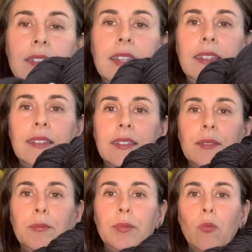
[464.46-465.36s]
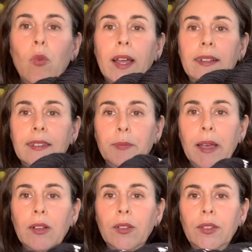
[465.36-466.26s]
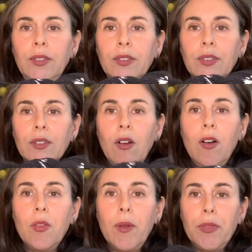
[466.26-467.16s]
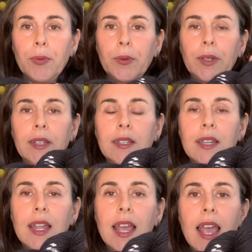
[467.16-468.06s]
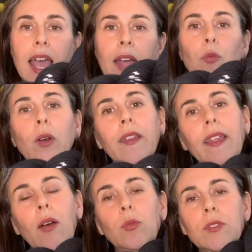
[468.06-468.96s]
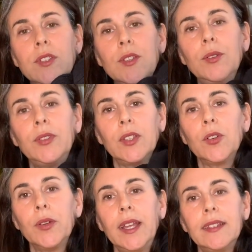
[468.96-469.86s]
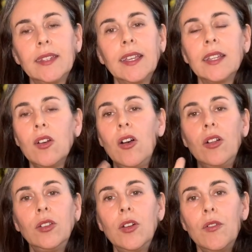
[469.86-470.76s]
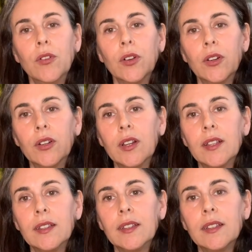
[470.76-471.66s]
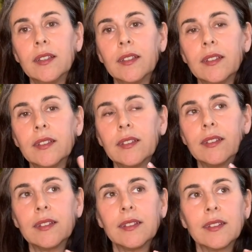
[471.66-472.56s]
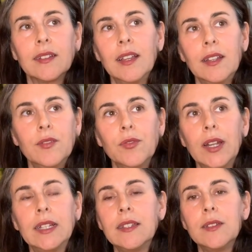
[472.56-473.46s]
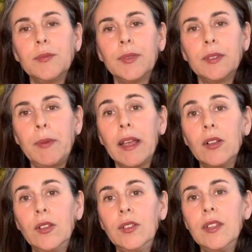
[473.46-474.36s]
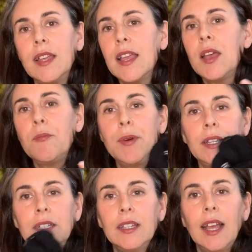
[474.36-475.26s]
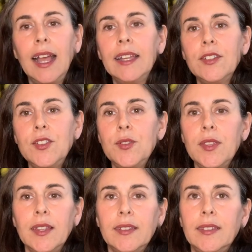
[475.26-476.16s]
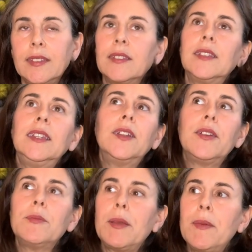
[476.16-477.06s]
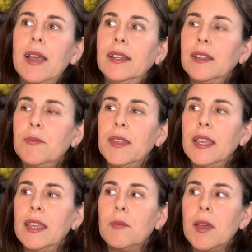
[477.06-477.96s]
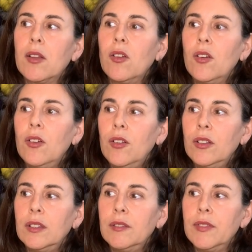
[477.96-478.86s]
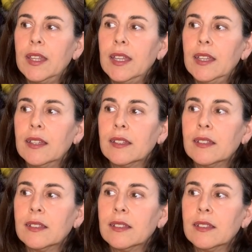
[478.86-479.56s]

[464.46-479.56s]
these white speckles all the way through it. And what that will do is it creates like an all over kind of random speckle. But I could do this, you know, in my mind, I'm thinking about all of the